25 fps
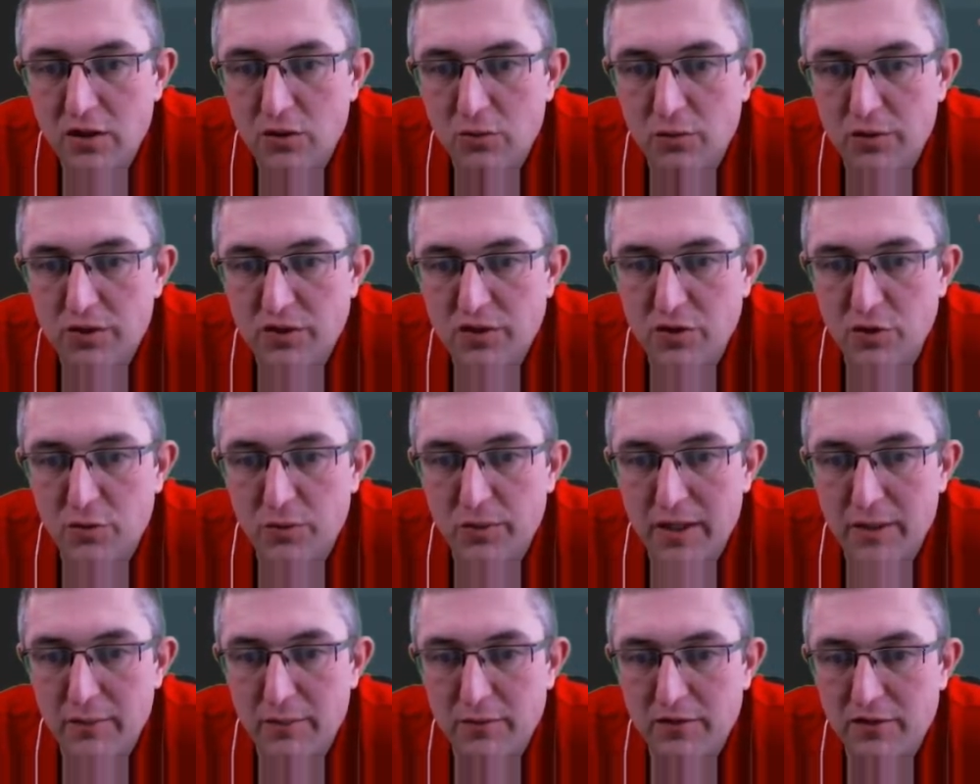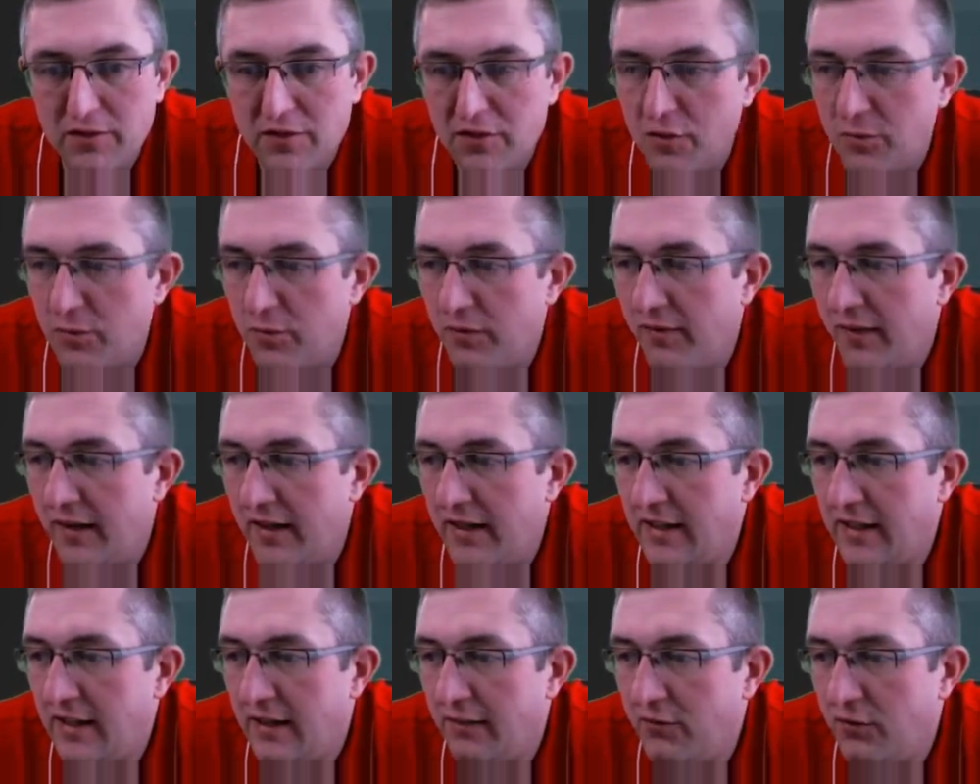which you'll be able to do
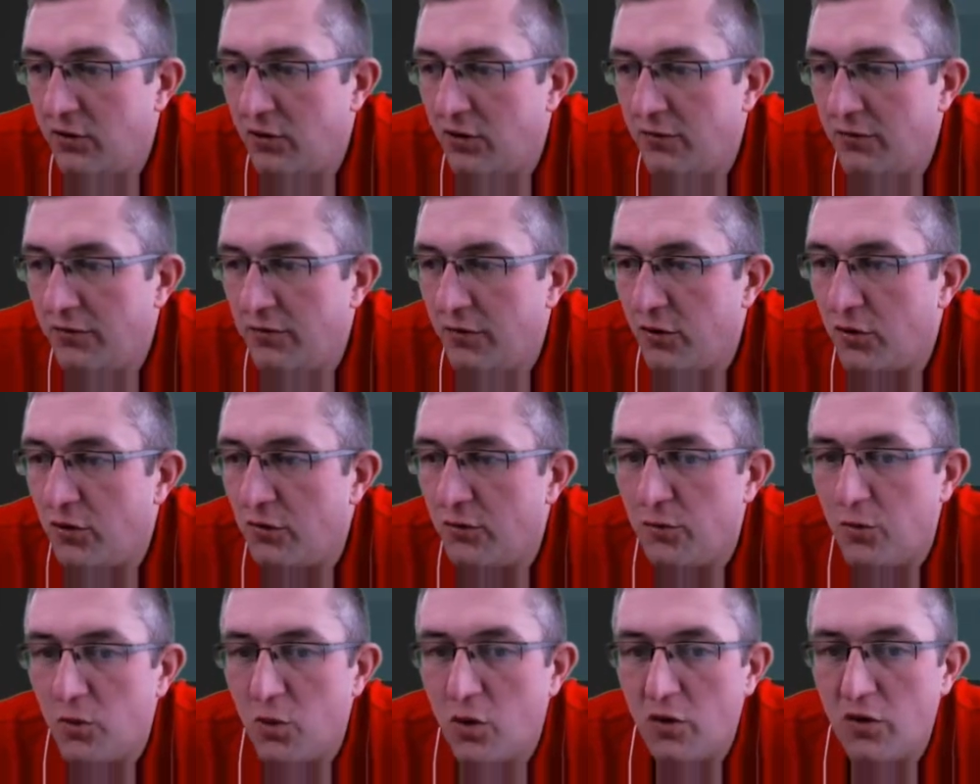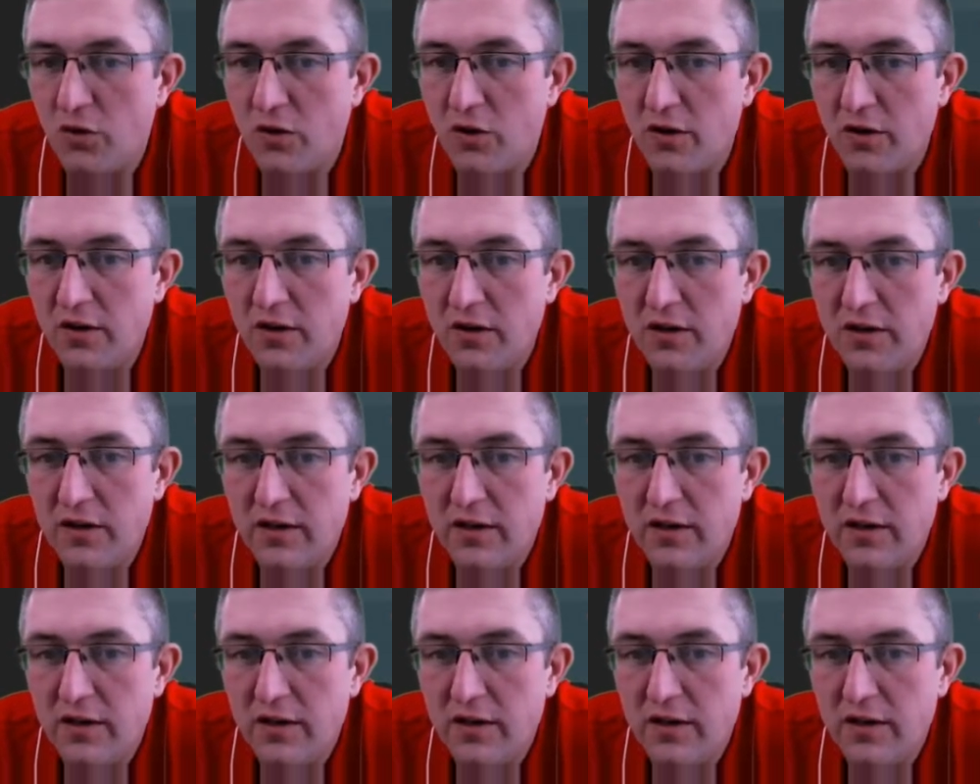providing you haven't got Fog of War on.